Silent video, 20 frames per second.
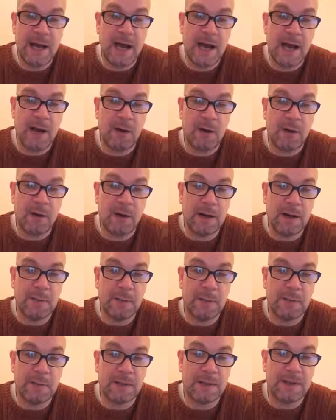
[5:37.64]
how
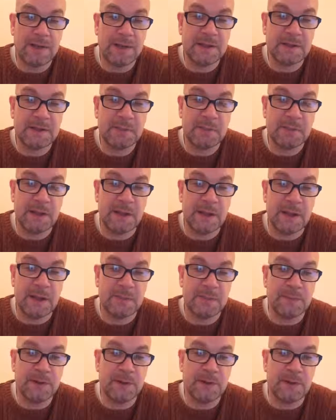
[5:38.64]
popular this
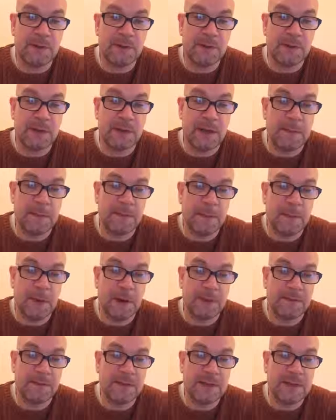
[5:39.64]
becomes
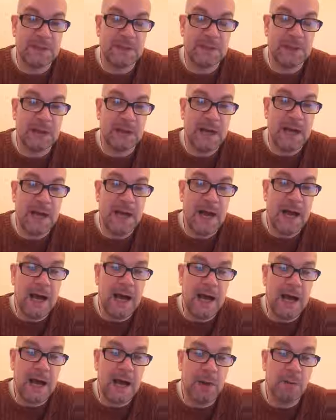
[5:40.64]
on Facebook.
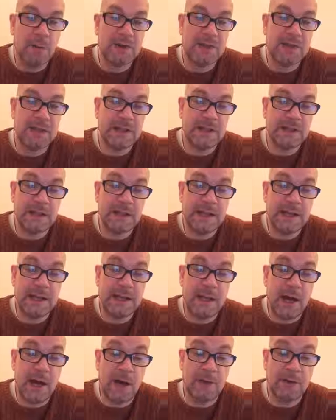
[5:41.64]
Was
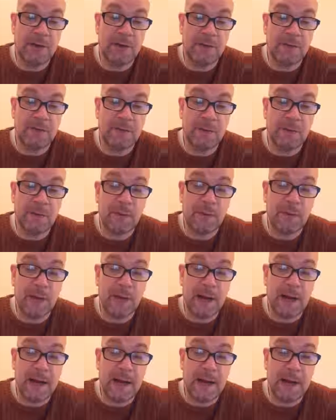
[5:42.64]
initially only
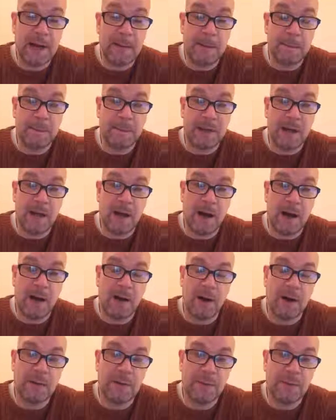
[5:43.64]
for
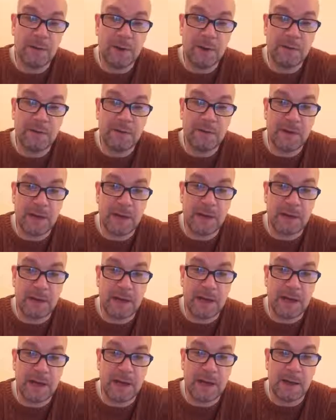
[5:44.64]

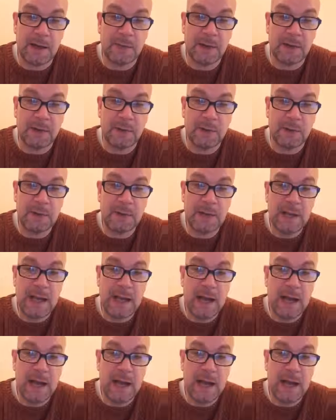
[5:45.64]
high-profile people.